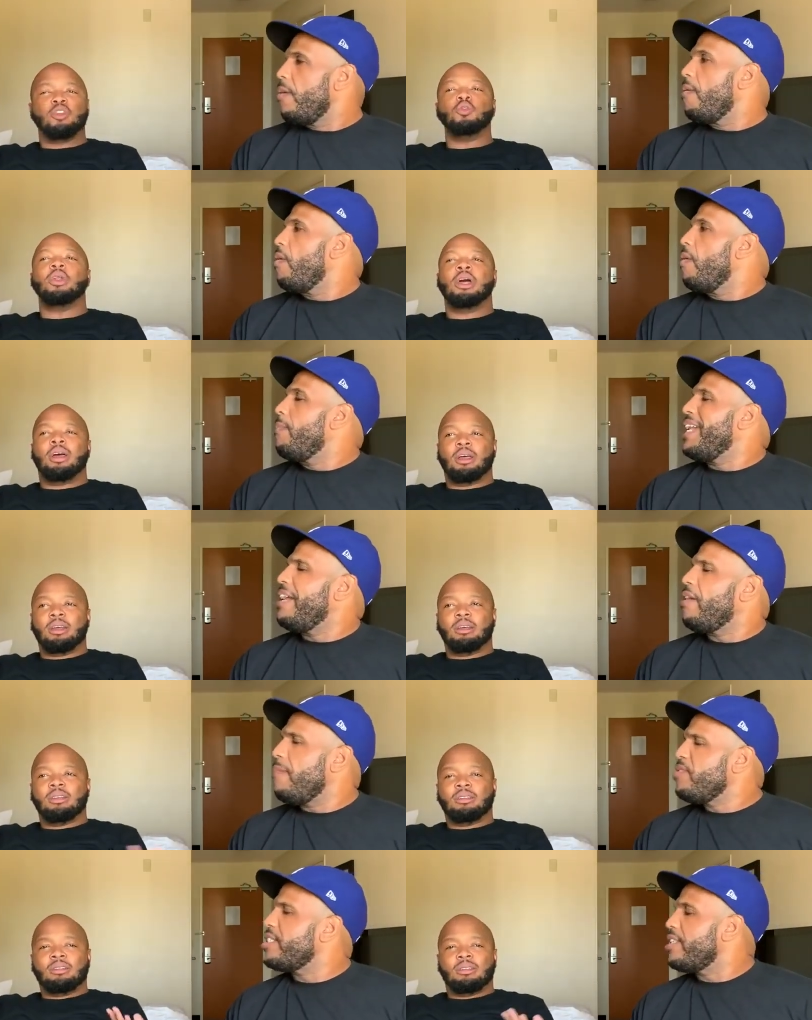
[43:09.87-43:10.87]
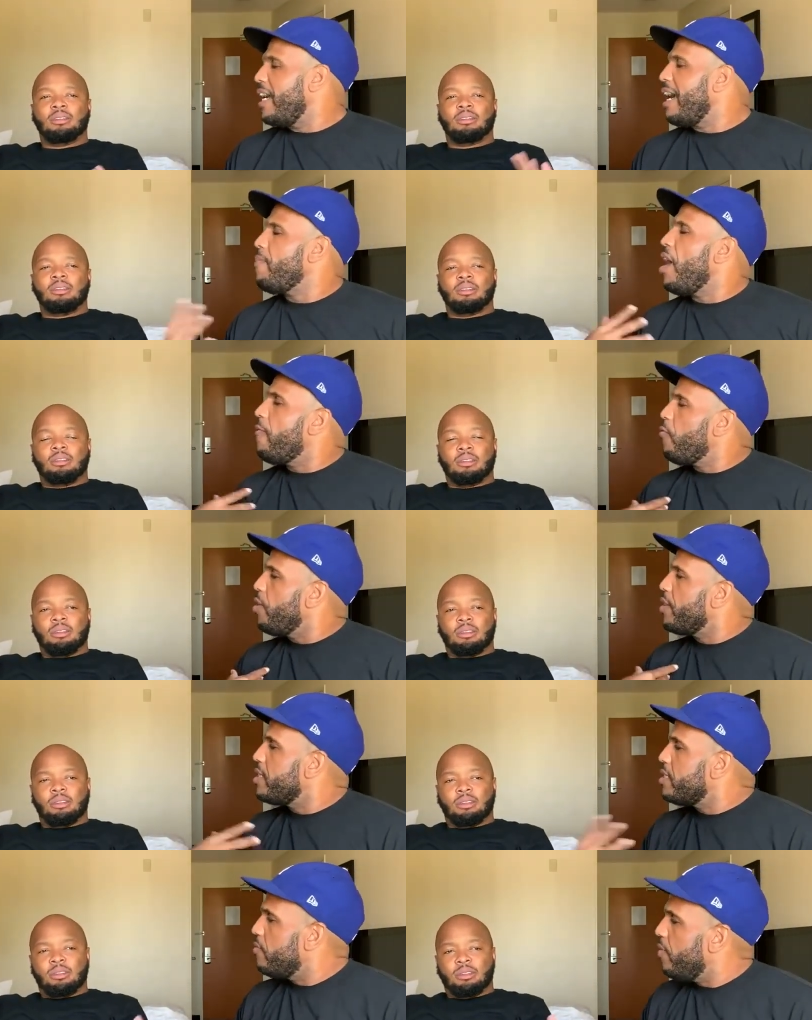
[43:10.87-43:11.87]
Speaker 1: tuna. But I, am just saying, I'm offering
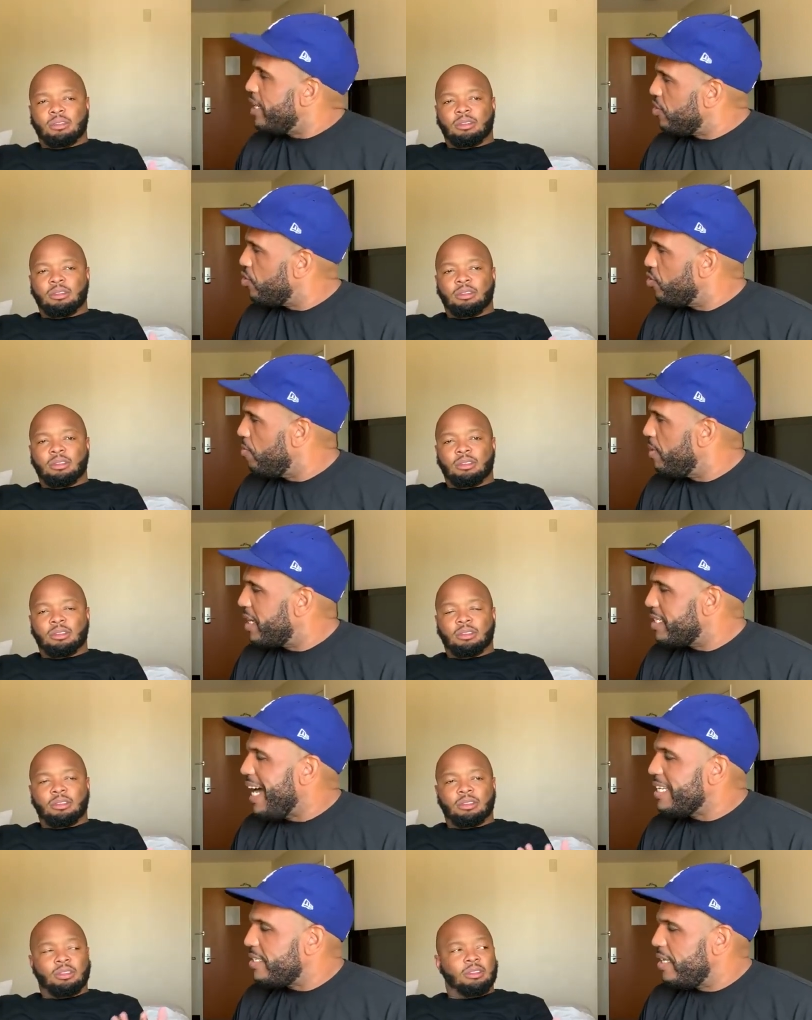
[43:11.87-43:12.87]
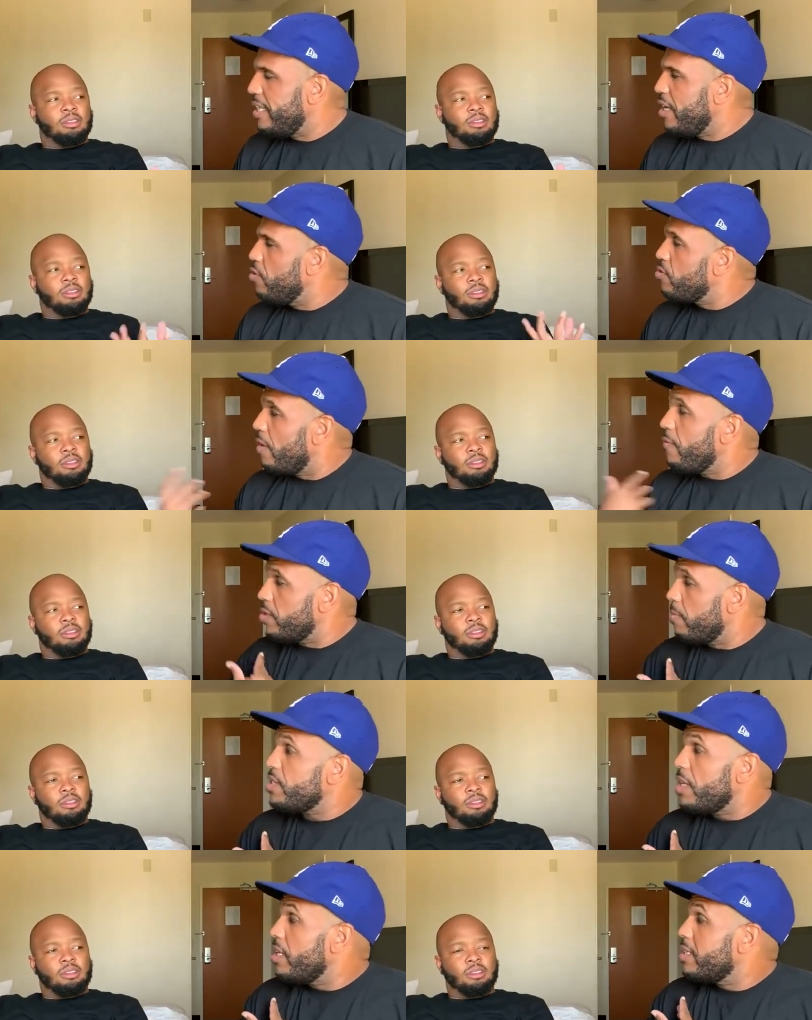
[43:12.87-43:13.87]
this advice to you because I see that you suffer from some
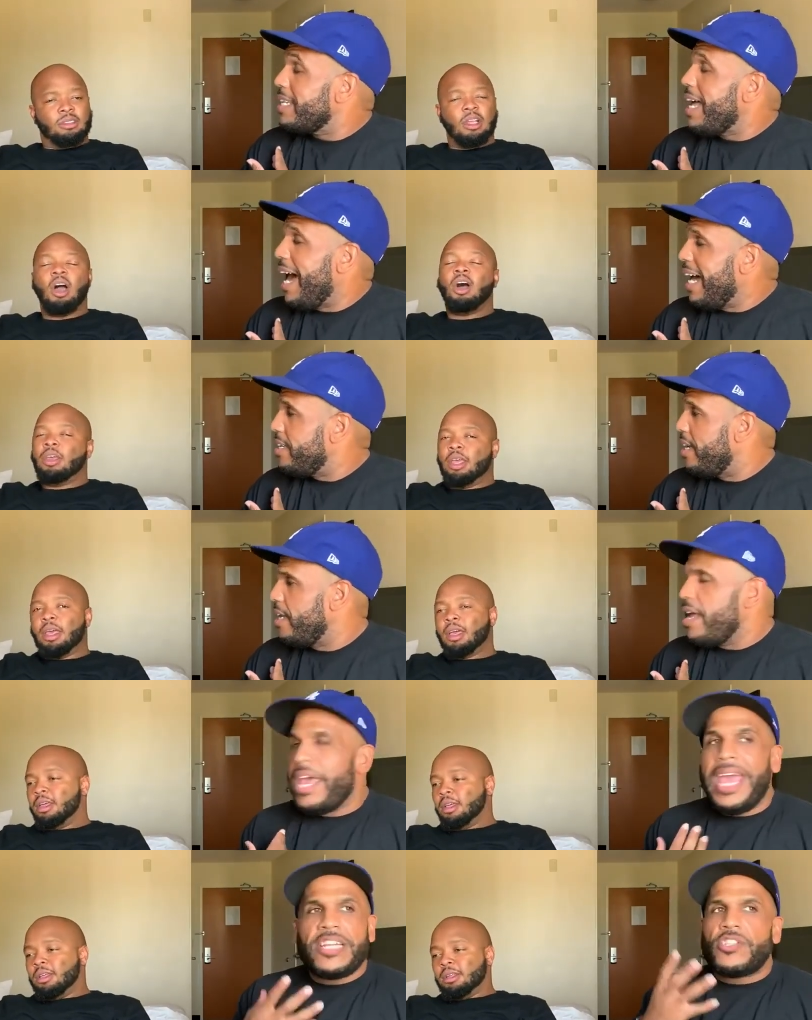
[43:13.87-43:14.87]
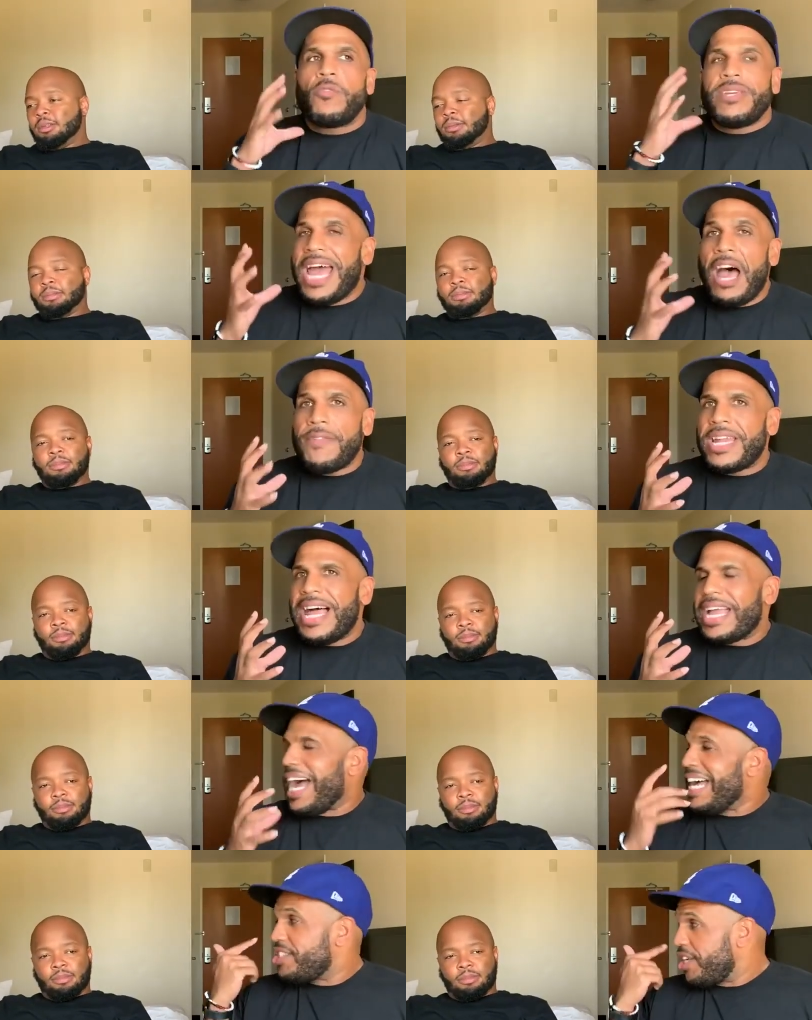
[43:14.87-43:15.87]
of the things that oh, I Yeah. And so now that
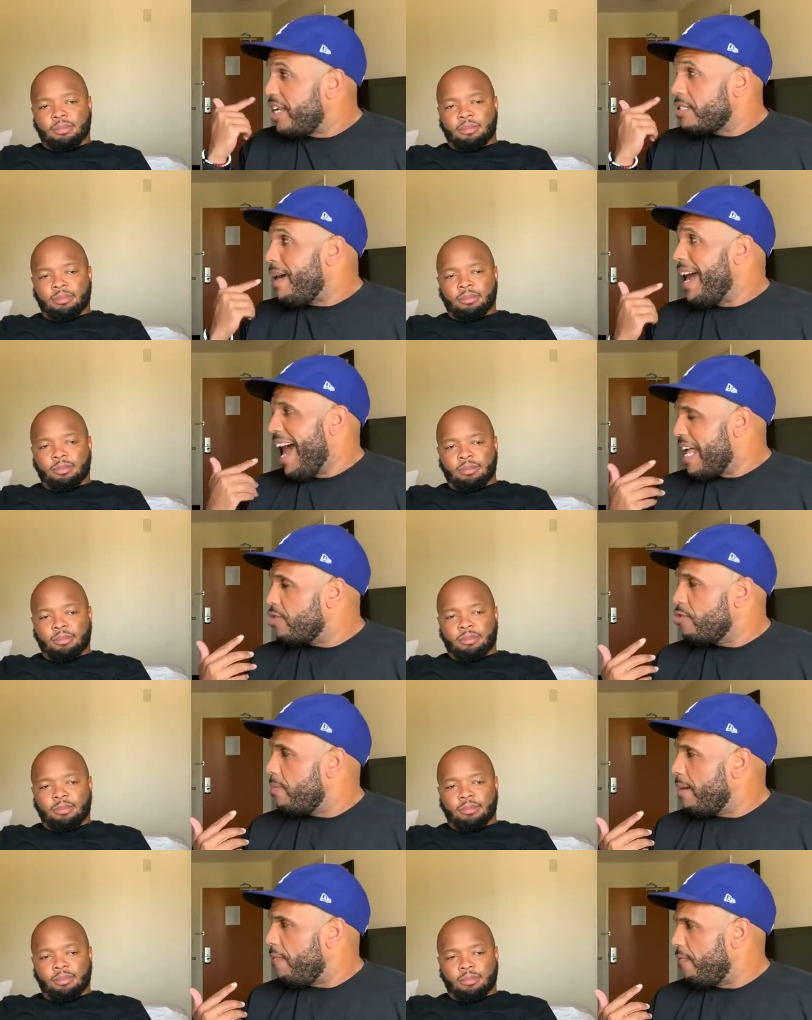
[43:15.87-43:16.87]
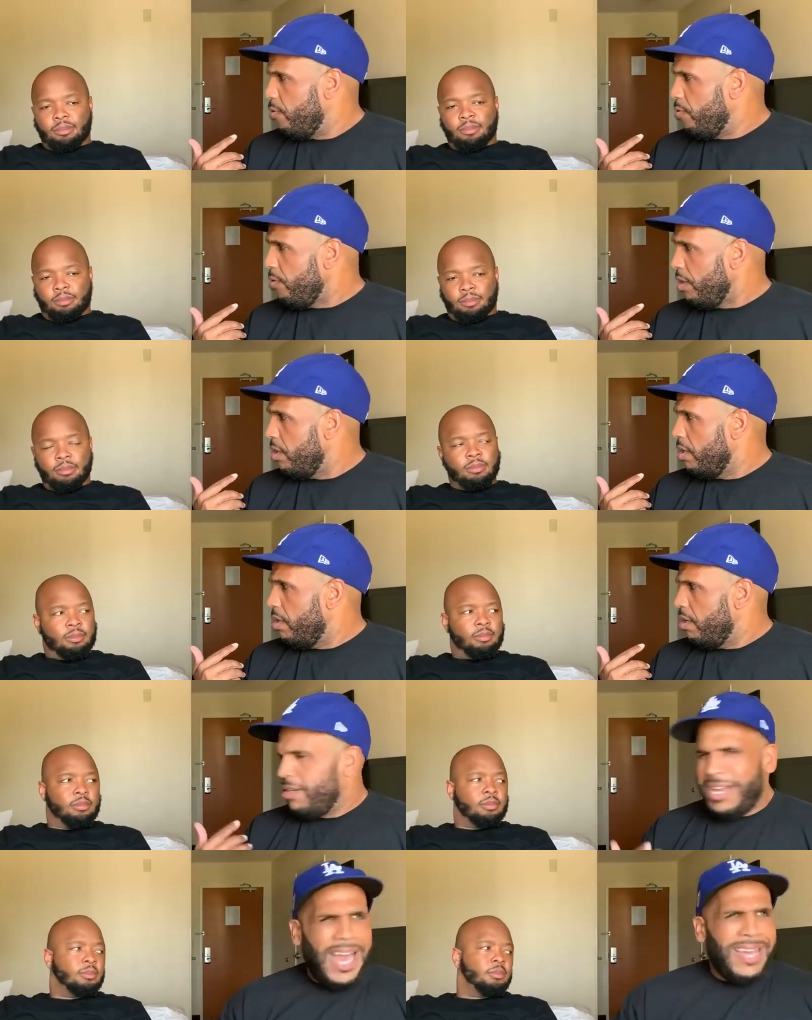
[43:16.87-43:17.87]
like I changed my attitude about food,
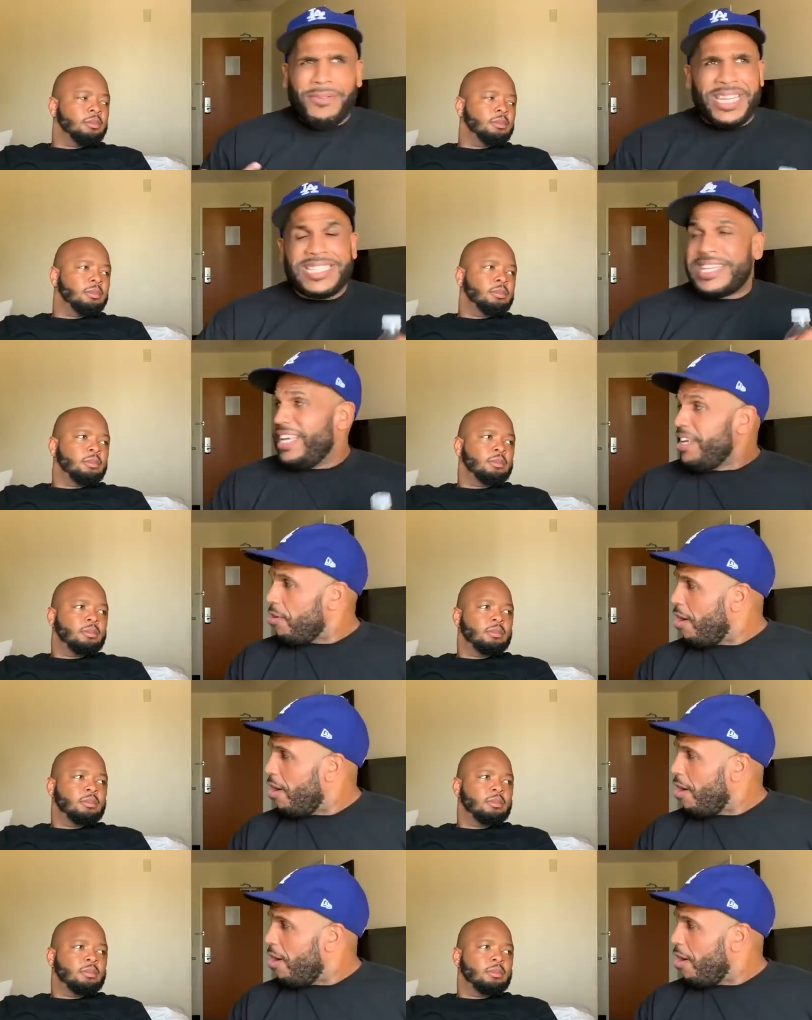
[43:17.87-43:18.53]
I get to eat